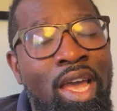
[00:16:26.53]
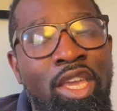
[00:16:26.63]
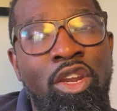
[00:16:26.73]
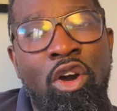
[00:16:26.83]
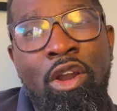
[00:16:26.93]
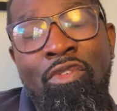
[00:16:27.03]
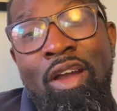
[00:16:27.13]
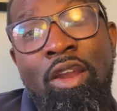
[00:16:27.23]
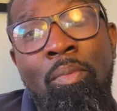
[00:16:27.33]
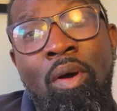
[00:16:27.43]
or
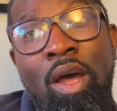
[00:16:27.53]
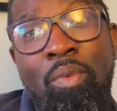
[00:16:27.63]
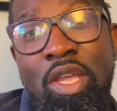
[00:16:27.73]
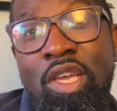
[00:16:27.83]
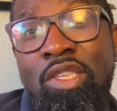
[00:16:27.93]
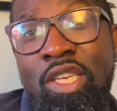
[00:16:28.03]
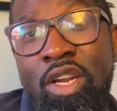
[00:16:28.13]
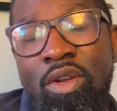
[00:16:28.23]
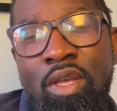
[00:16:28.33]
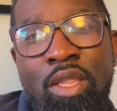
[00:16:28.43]
frowned upon when you
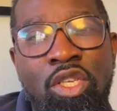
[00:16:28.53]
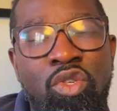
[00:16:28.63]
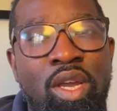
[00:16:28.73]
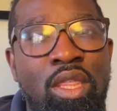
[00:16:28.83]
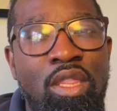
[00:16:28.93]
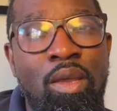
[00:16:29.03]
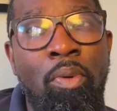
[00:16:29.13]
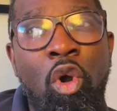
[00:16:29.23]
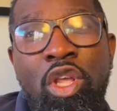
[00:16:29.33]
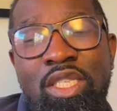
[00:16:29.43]
consider the strength of the
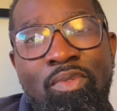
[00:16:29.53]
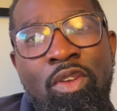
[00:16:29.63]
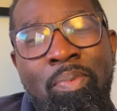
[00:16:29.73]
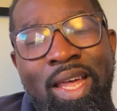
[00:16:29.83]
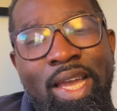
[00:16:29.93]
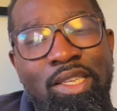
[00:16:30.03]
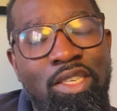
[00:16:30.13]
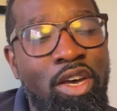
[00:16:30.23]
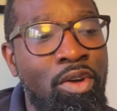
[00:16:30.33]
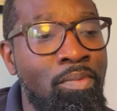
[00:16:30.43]
opponents that we played.
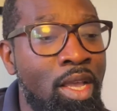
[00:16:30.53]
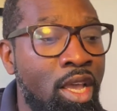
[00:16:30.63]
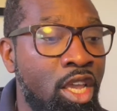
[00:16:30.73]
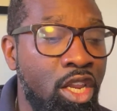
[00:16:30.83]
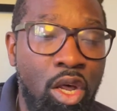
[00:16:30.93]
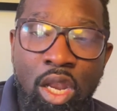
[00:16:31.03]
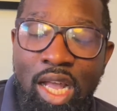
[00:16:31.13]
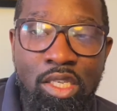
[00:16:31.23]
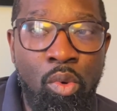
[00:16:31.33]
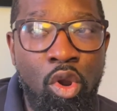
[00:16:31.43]
So, a
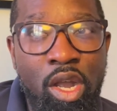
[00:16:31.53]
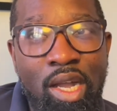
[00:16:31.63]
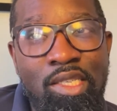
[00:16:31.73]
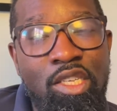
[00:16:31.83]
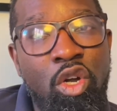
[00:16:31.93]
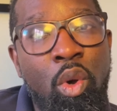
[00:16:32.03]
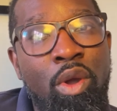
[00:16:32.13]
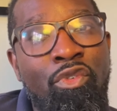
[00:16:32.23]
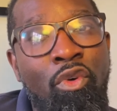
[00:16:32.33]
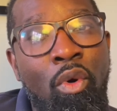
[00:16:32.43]
lot to work on still
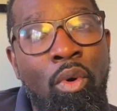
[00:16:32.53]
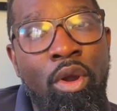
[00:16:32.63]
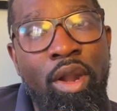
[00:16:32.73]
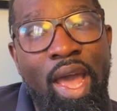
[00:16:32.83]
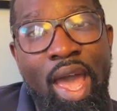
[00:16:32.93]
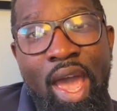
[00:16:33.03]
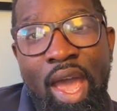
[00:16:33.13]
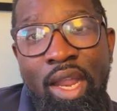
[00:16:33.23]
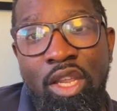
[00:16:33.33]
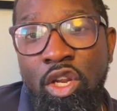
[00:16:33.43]
going forward,
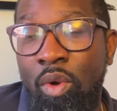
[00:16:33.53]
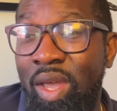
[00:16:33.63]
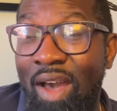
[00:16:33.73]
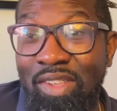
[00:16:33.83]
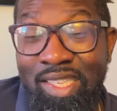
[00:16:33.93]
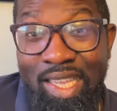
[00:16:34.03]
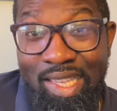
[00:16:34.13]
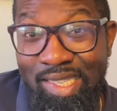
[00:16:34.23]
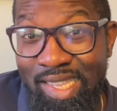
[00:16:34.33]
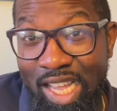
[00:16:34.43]
and we have to take
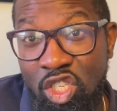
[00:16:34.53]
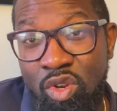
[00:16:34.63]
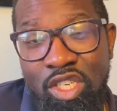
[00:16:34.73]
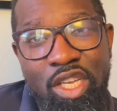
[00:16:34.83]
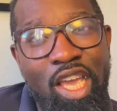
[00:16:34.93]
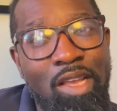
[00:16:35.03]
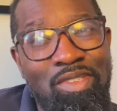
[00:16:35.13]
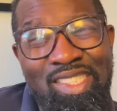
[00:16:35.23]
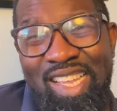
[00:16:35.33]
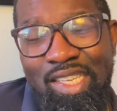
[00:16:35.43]
this next stretch of games,
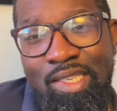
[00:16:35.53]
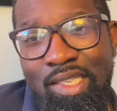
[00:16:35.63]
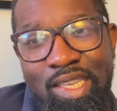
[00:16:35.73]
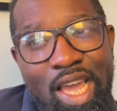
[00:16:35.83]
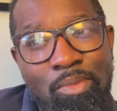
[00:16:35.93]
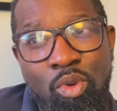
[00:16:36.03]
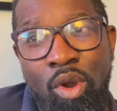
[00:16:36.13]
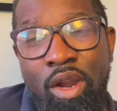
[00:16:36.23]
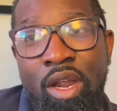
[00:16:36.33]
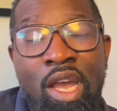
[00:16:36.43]
this next 6 games
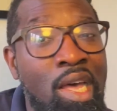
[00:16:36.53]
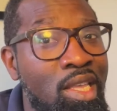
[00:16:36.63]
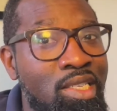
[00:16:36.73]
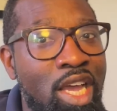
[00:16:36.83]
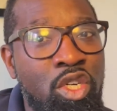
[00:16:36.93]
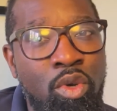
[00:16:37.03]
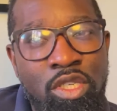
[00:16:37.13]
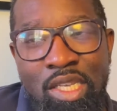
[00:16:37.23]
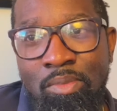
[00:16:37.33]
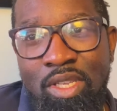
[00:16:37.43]
where the schedule
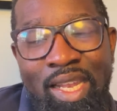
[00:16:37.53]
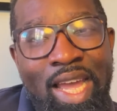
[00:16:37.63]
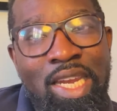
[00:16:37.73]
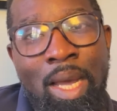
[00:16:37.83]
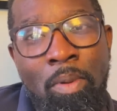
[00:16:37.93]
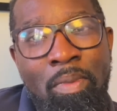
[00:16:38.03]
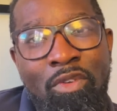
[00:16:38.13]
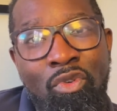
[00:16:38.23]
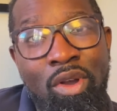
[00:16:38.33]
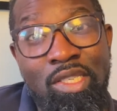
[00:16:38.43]
seems to lighten up a bit
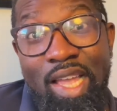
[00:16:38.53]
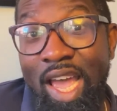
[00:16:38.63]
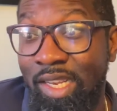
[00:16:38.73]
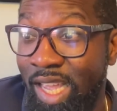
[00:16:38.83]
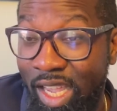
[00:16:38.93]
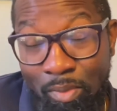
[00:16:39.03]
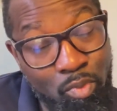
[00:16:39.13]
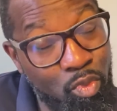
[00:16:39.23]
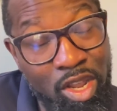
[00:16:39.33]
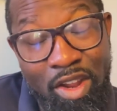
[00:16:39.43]
for us, and take a
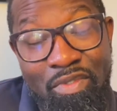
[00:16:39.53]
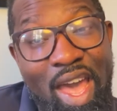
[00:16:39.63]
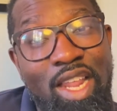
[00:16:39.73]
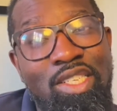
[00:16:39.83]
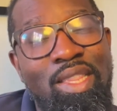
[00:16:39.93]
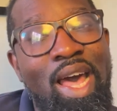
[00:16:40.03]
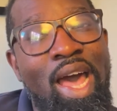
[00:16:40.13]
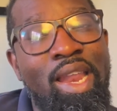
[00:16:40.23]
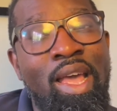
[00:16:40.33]
real advantage of that,